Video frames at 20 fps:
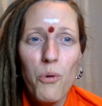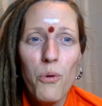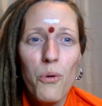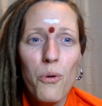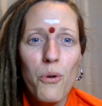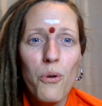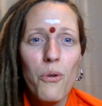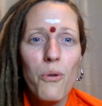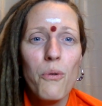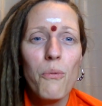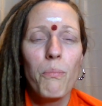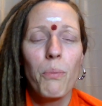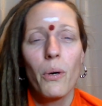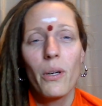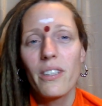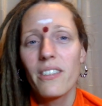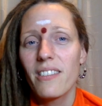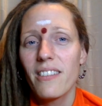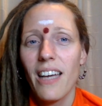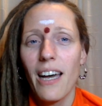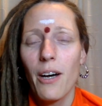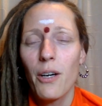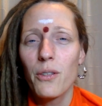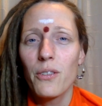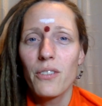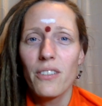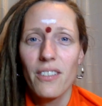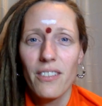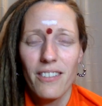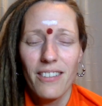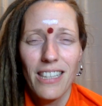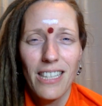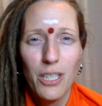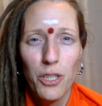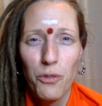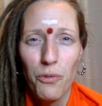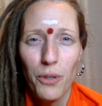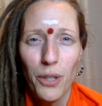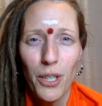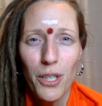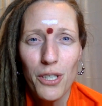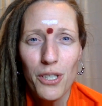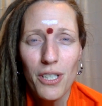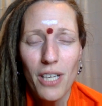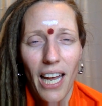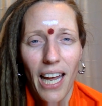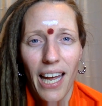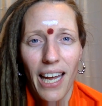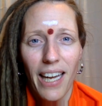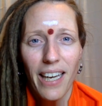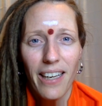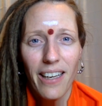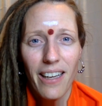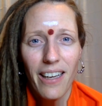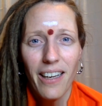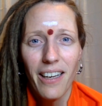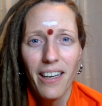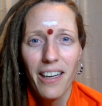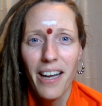who pointed out this verse and